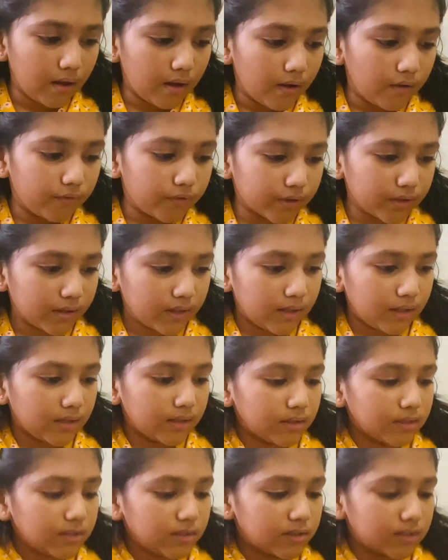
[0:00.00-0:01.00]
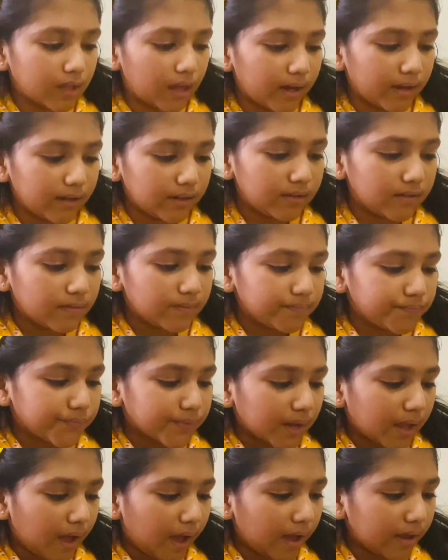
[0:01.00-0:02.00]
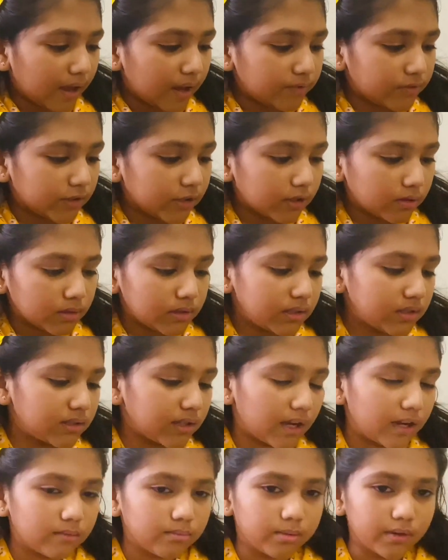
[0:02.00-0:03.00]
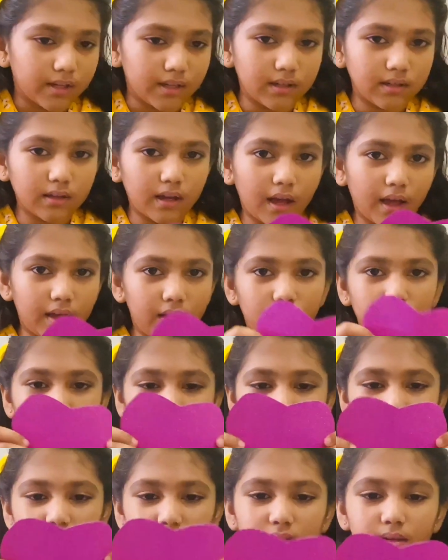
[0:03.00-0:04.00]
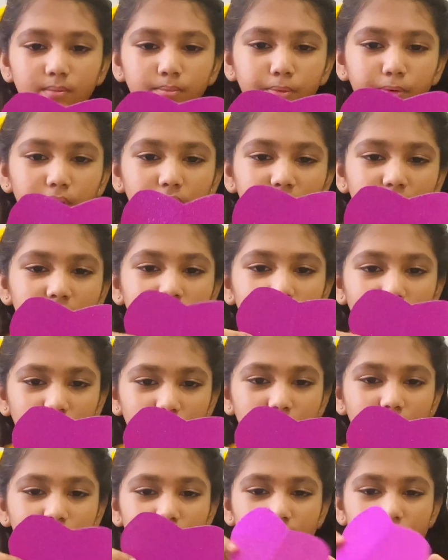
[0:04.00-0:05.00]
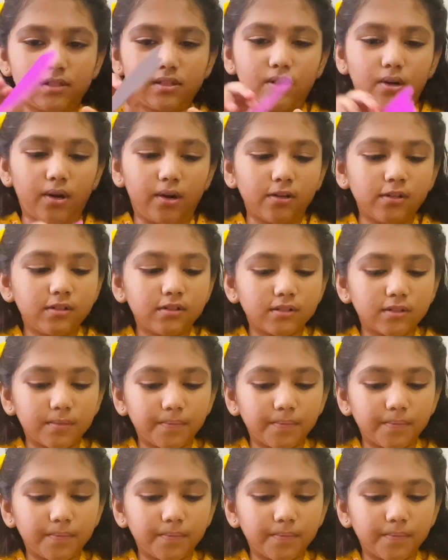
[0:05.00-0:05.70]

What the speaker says: For the inside, I have a little design planned. I already pre-cut this heart.